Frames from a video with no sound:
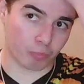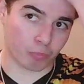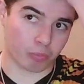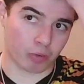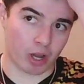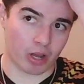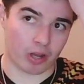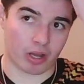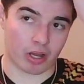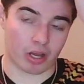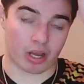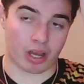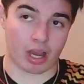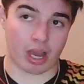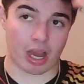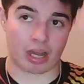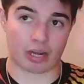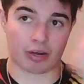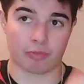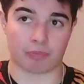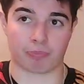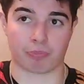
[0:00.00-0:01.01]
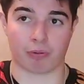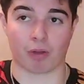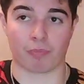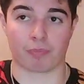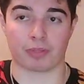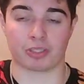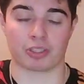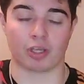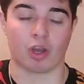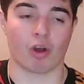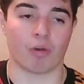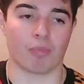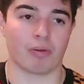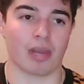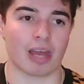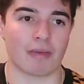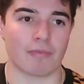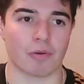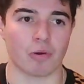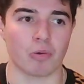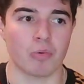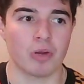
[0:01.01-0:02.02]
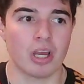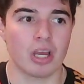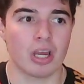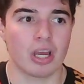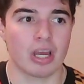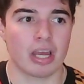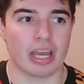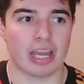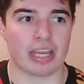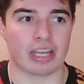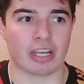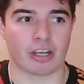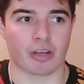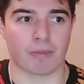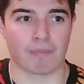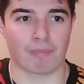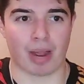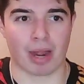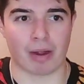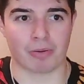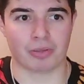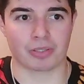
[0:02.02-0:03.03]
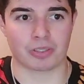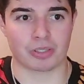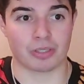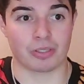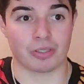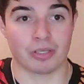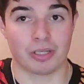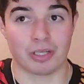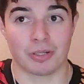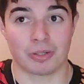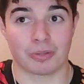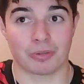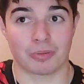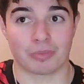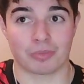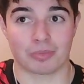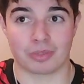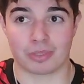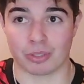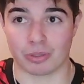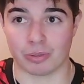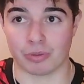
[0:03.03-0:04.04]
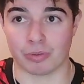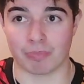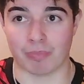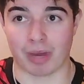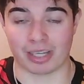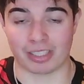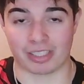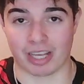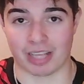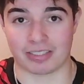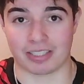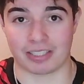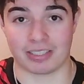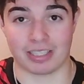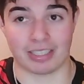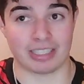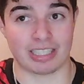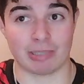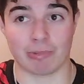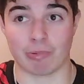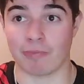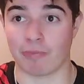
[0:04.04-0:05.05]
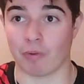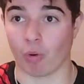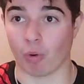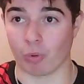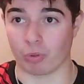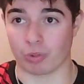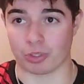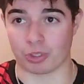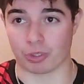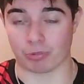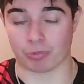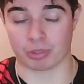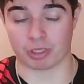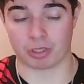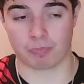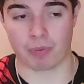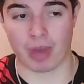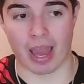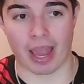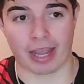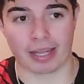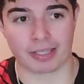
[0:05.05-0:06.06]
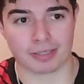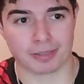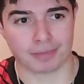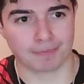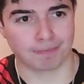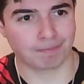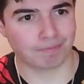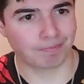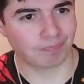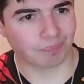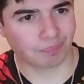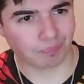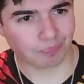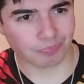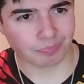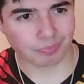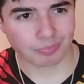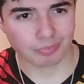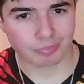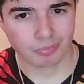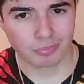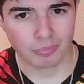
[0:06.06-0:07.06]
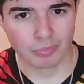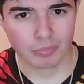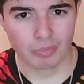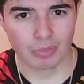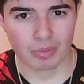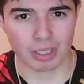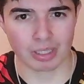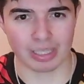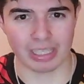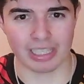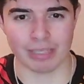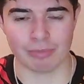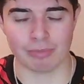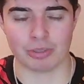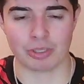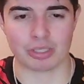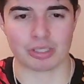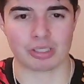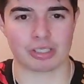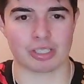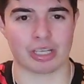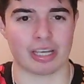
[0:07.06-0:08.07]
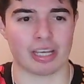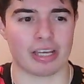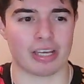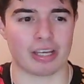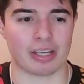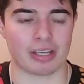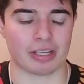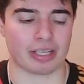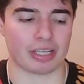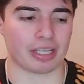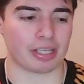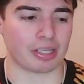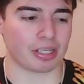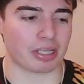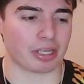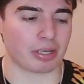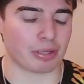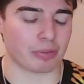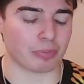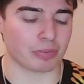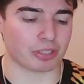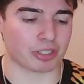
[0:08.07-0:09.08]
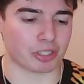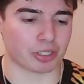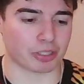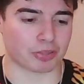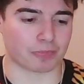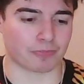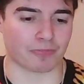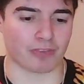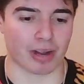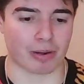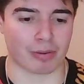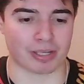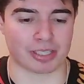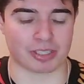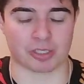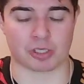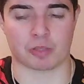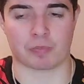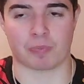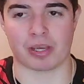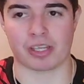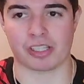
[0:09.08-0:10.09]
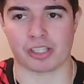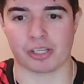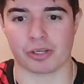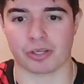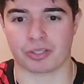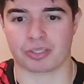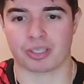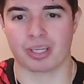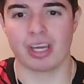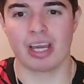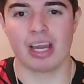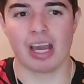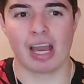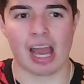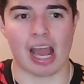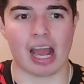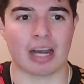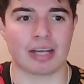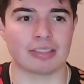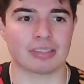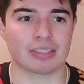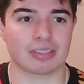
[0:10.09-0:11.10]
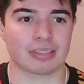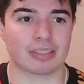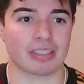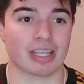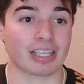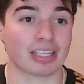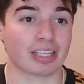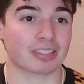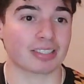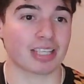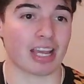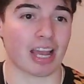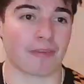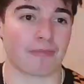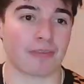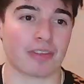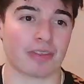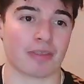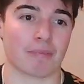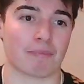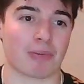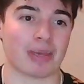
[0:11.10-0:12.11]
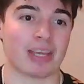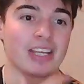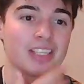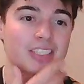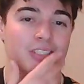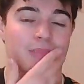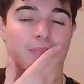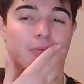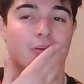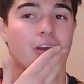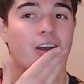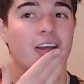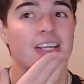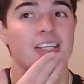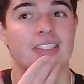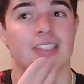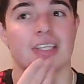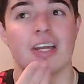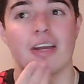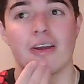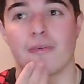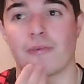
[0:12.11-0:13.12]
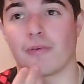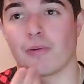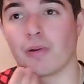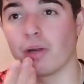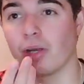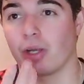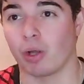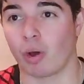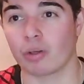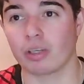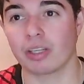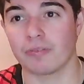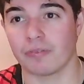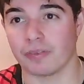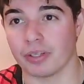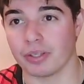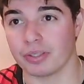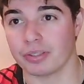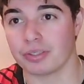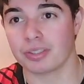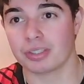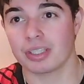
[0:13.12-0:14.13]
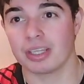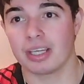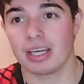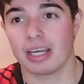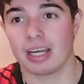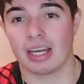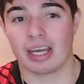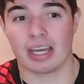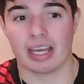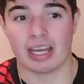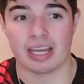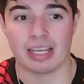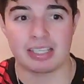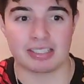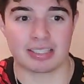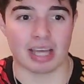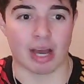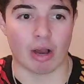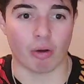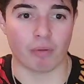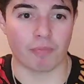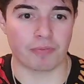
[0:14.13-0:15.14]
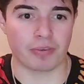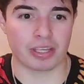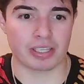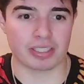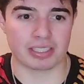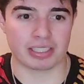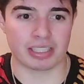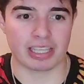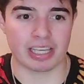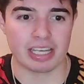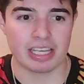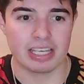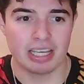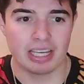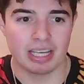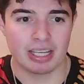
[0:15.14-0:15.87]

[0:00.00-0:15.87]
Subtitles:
at a proper top level, in comparison to Manchester City, with all due respect. It was just very suspicious, and like I say, I think the biggest surprise for a lot of us is that obviously